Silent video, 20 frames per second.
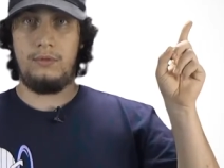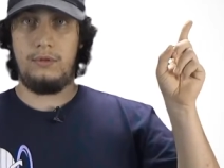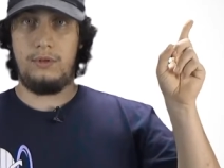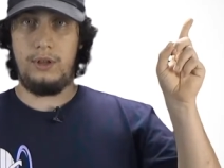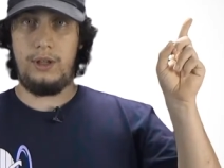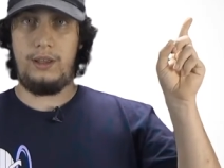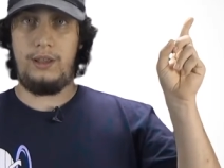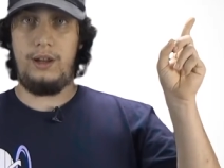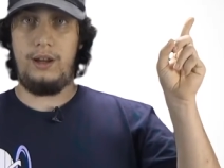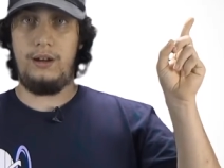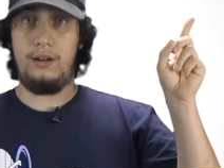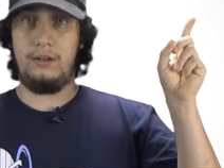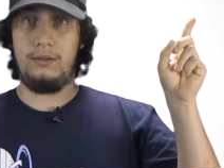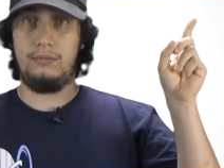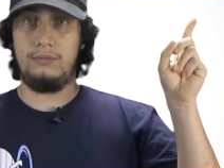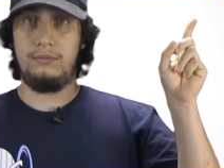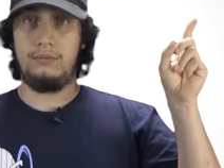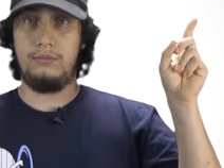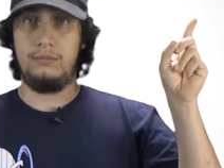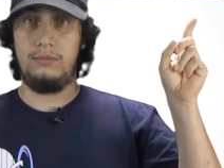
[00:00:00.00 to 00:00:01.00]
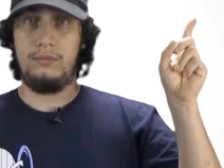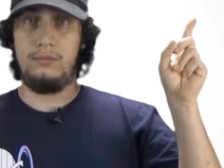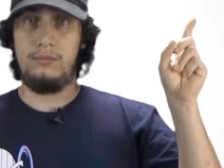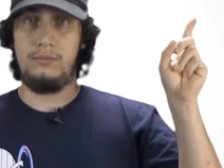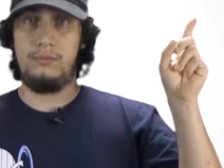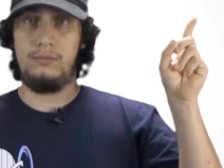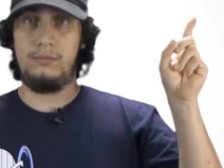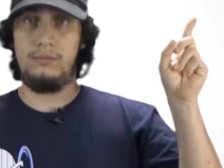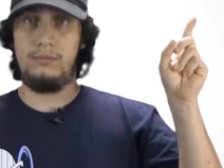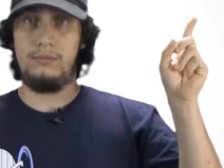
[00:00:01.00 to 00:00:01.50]
Click here.
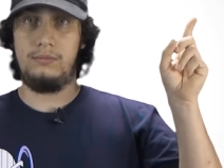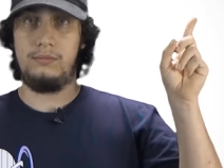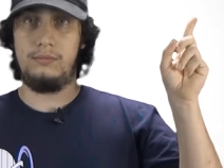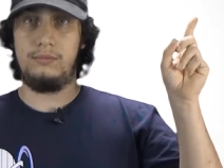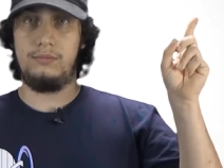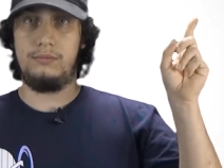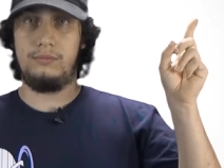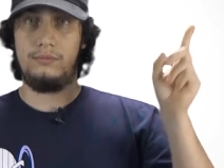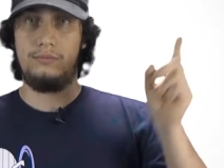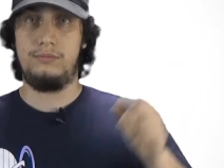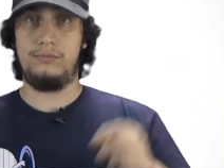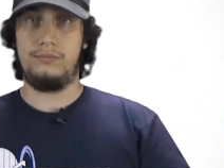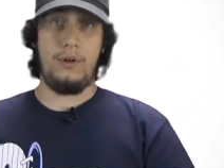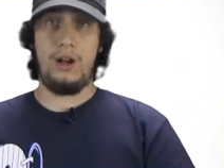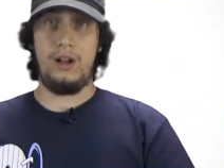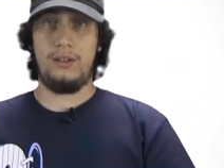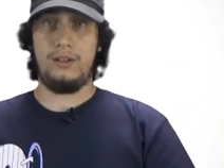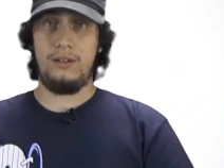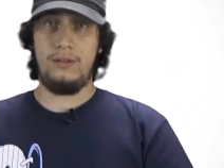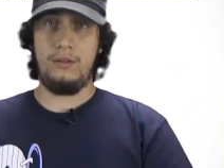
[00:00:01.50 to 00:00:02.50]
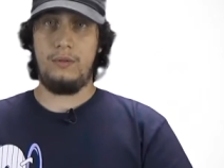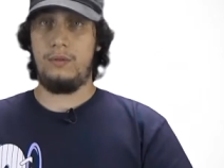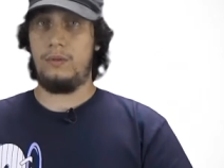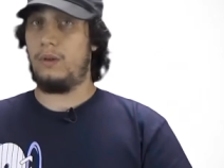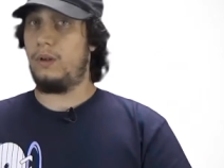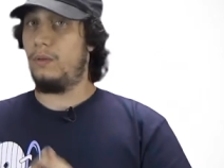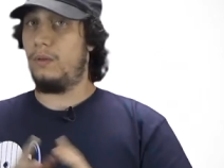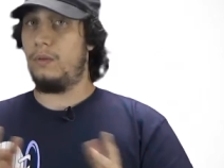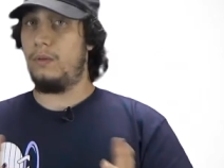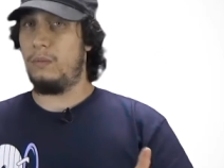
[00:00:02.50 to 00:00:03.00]
We're also
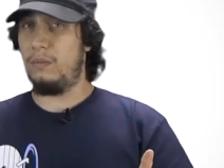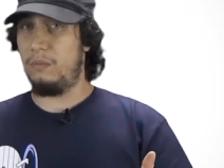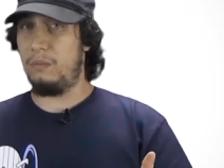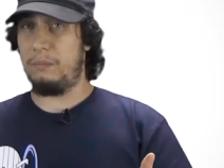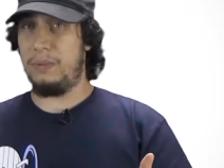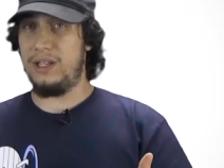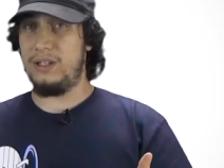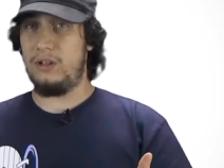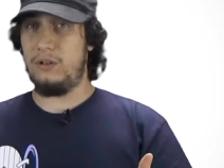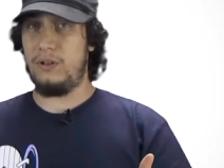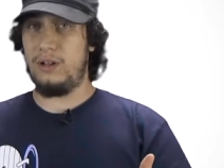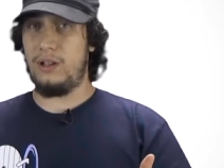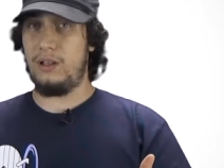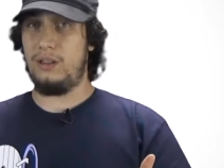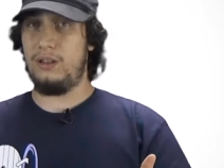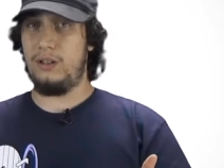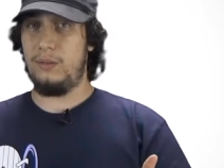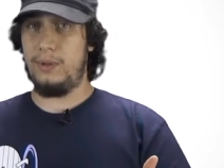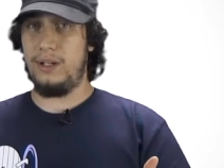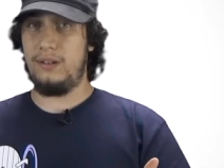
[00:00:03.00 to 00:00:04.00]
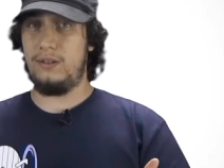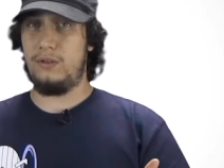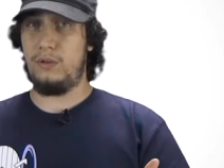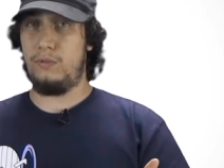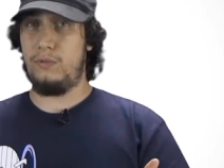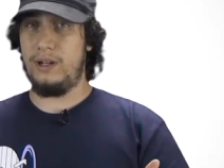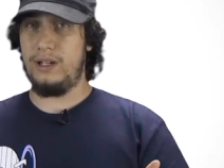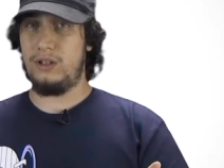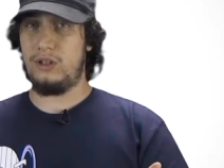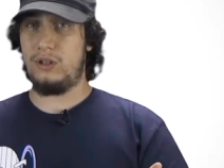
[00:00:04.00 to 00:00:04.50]
been doing a little bit of
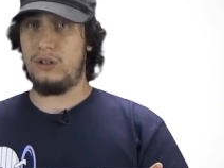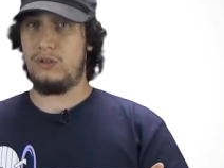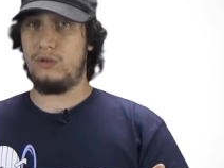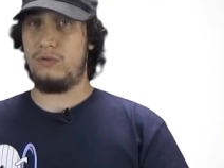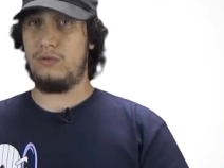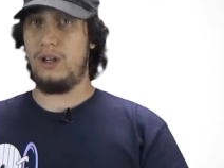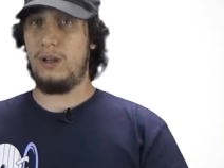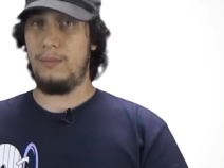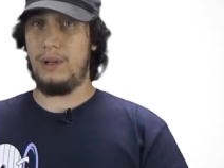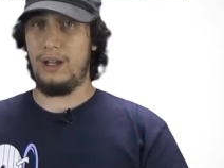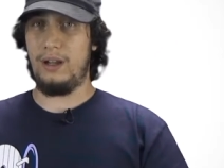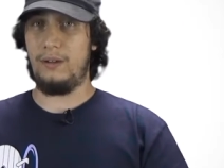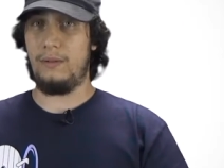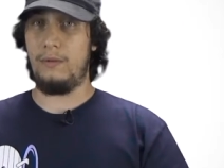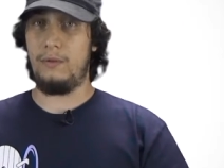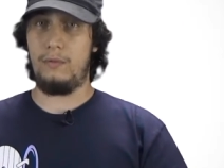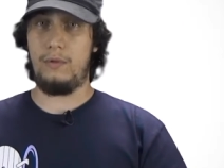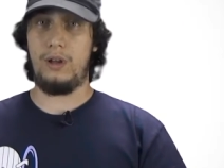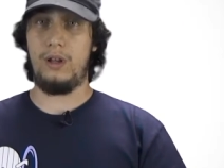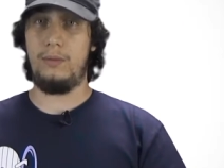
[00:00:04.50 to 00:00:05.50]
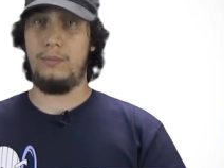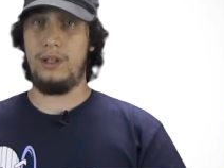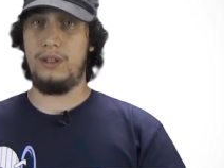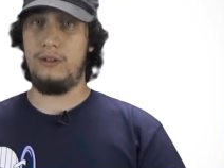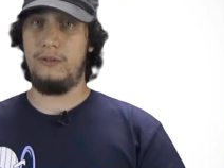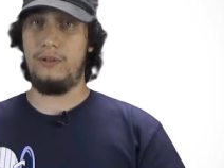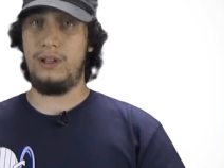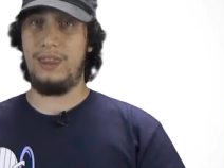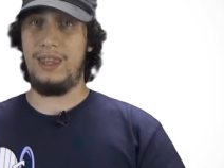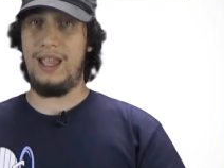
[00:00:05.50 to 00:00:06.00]
Twitch streaming. We're going to be
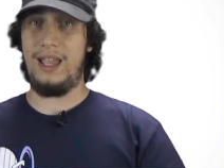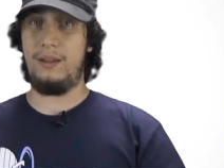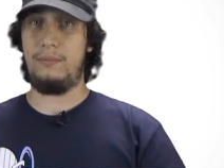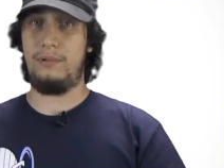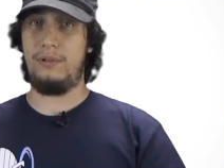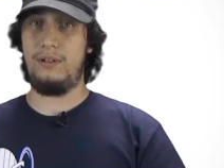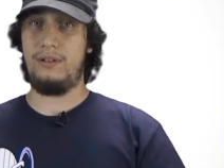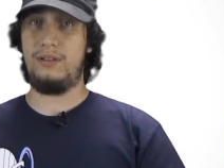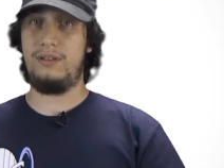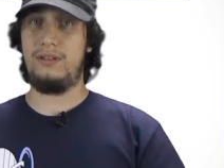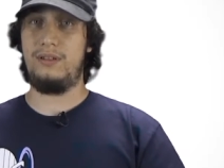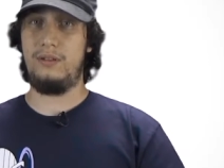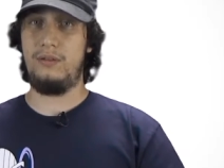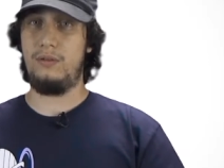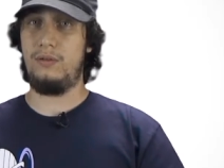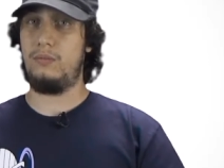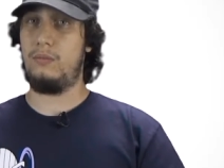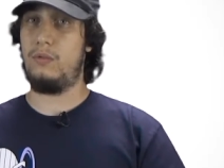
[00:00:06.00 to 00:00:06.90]
doing that pretty soon,